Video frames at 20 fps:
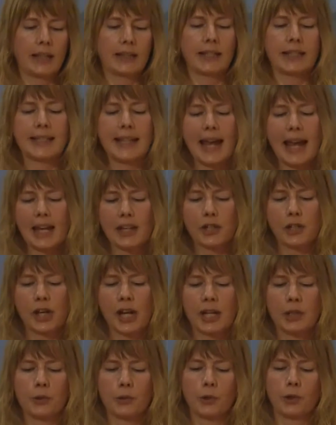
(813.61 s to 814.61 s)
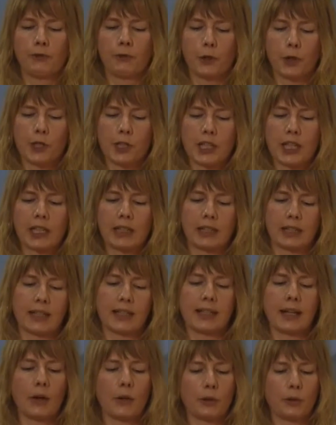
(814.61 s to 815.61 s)
The Dash 8 traversing the
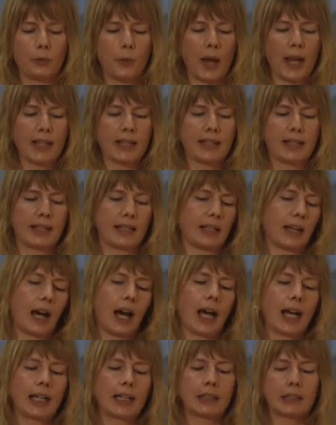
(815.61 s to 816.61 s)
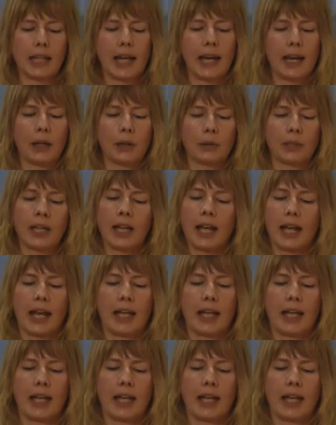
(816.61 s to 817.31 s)
southwest in high cloud